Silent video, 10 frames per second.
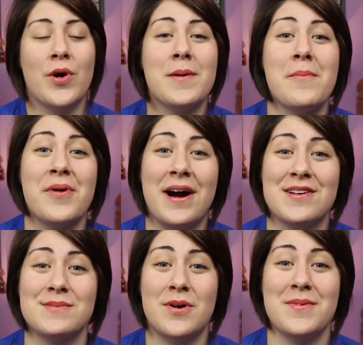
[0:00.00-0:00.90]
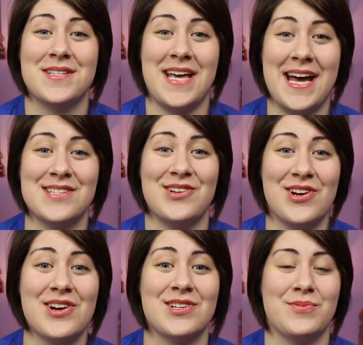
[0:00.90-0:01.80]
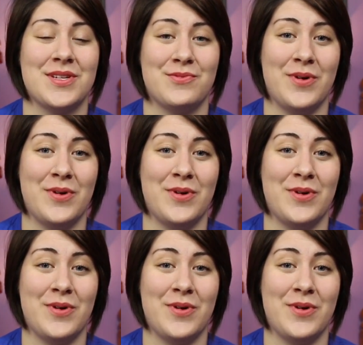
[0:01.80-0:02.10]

One of my proudest moments as a nurse was